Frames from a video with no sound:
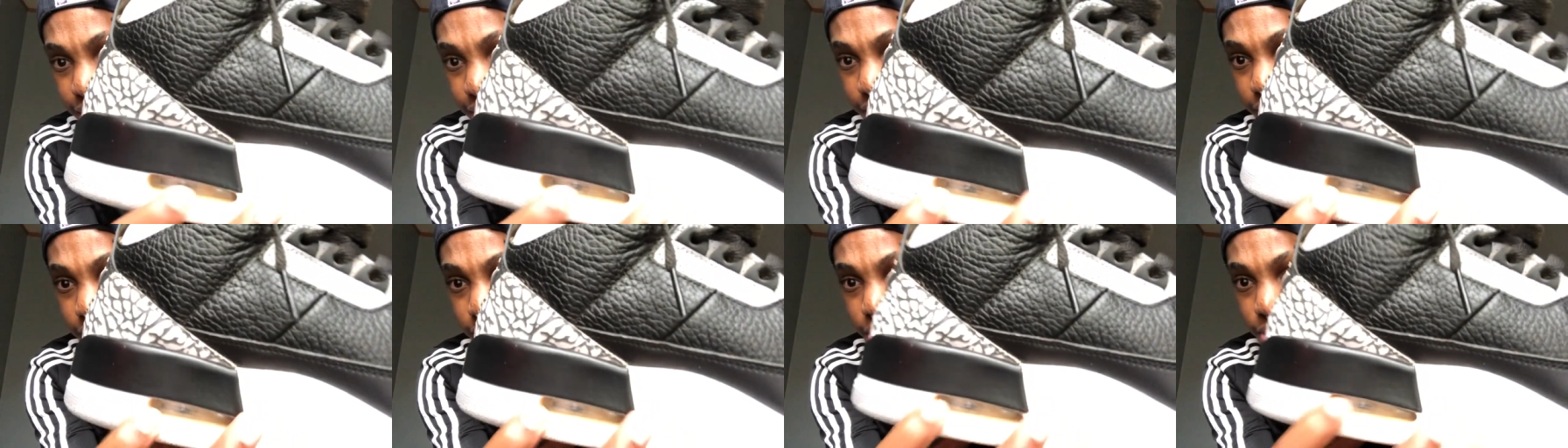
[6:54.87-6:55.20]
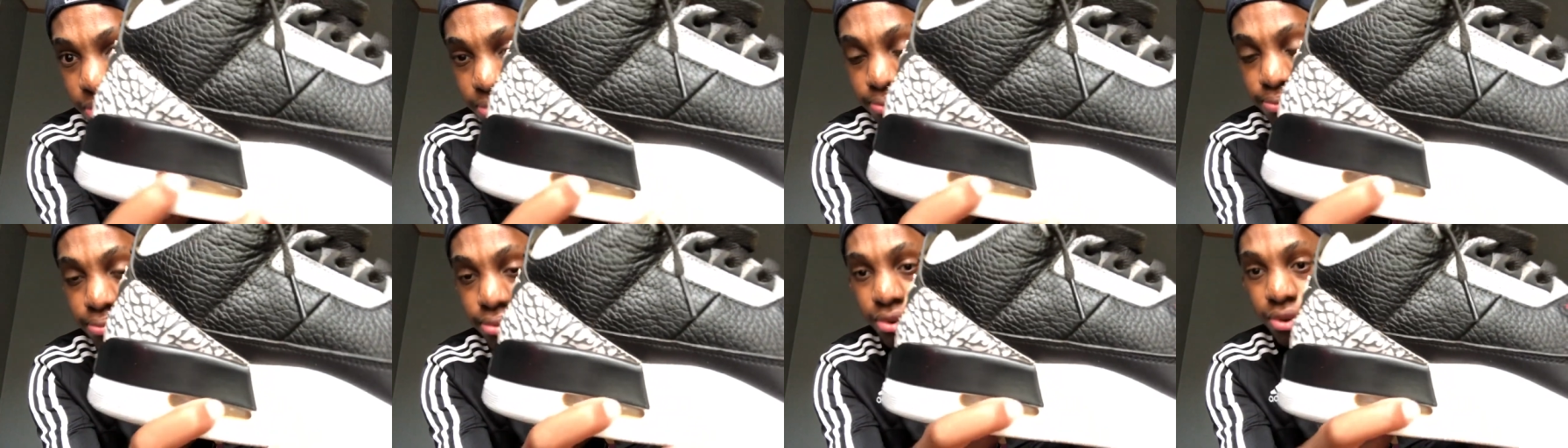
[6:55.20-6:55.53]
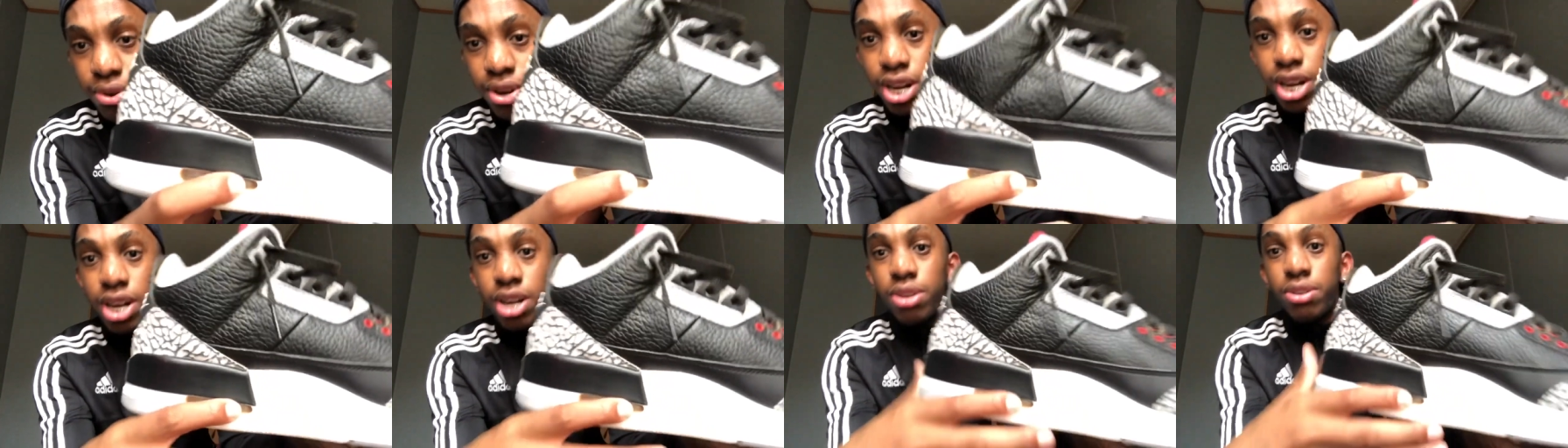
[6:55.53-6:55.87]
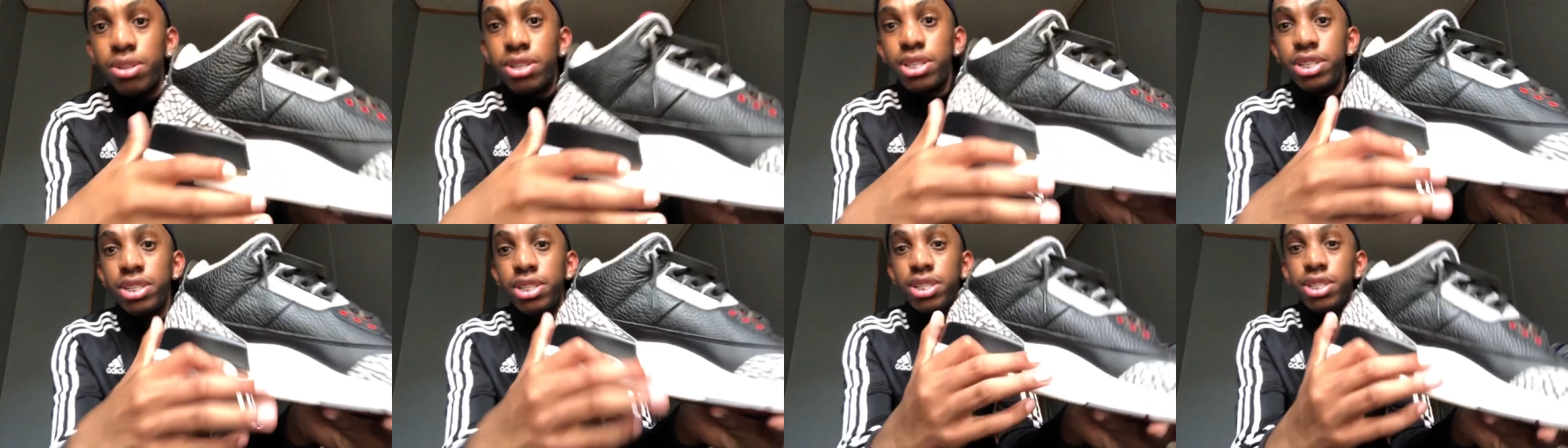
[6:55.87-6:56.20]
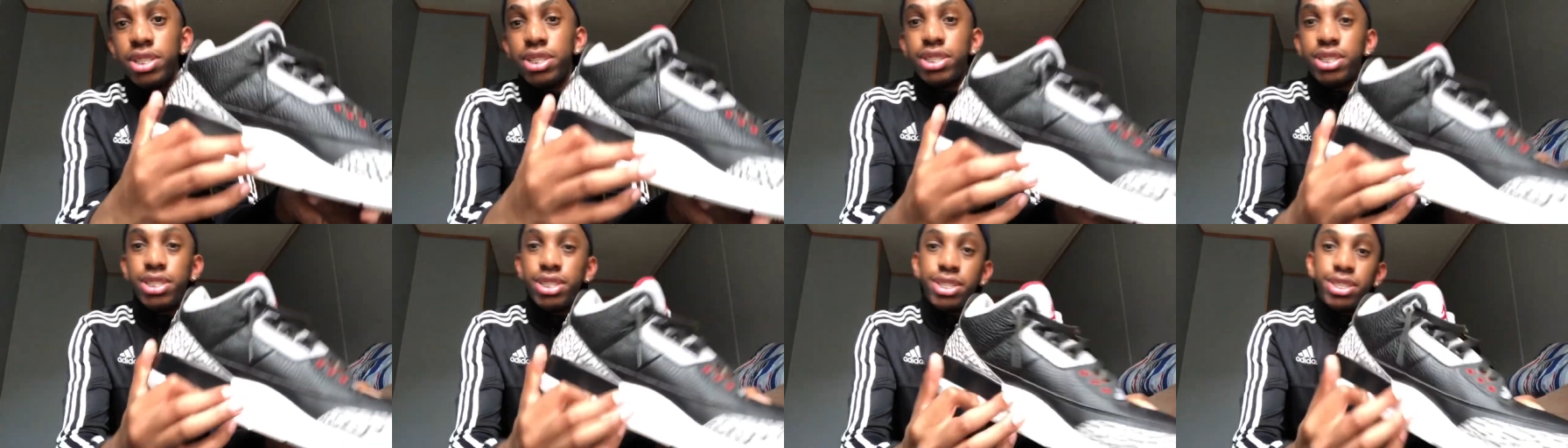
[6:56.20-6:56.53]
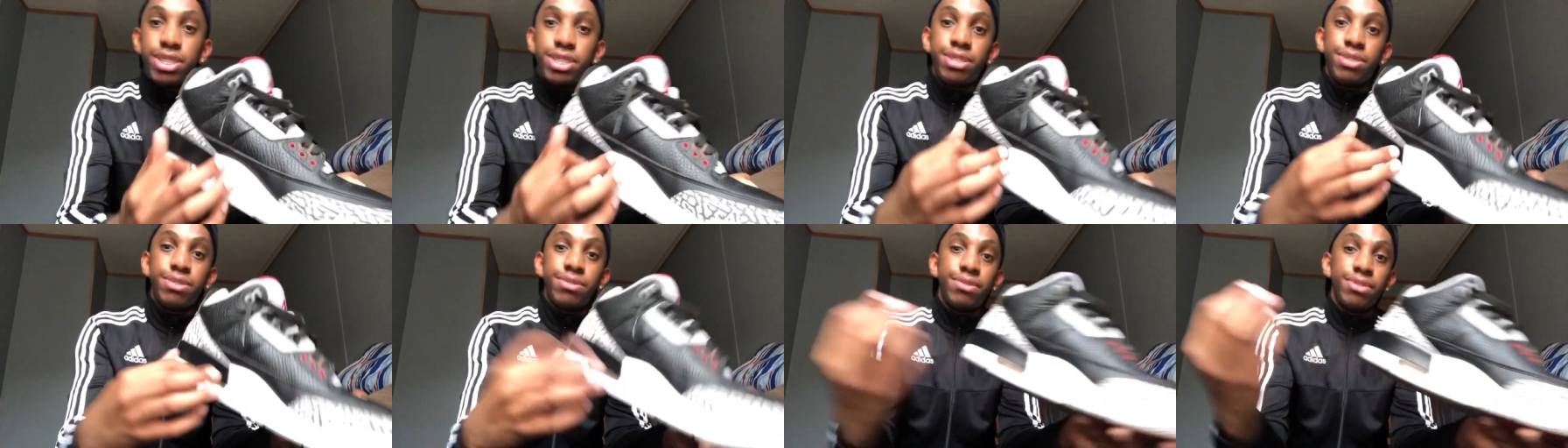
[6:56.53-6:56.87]
a little brown
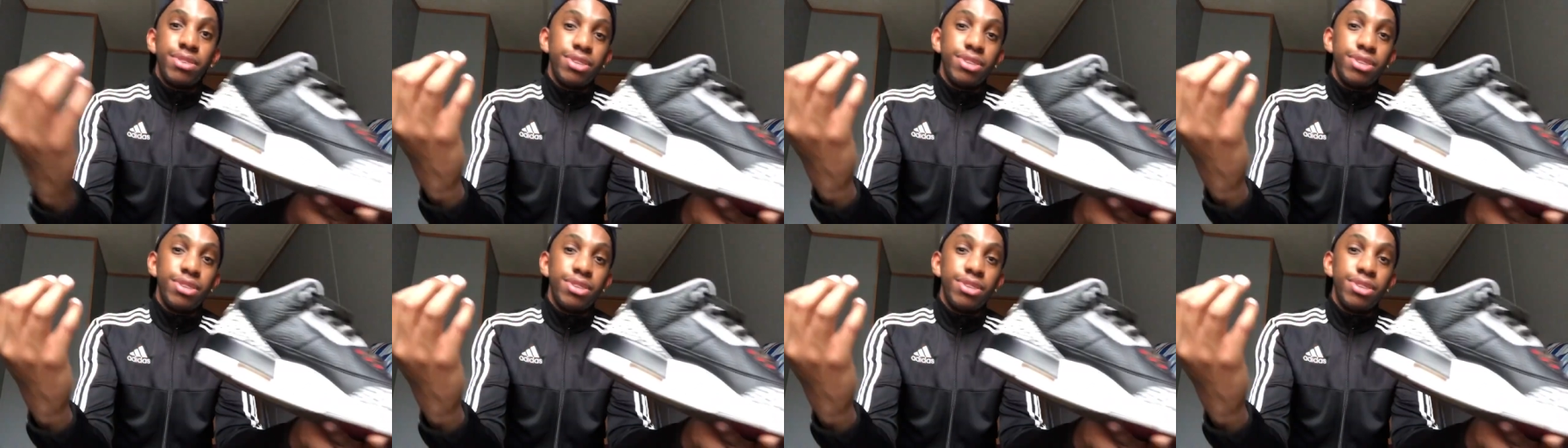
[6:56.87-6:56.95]
because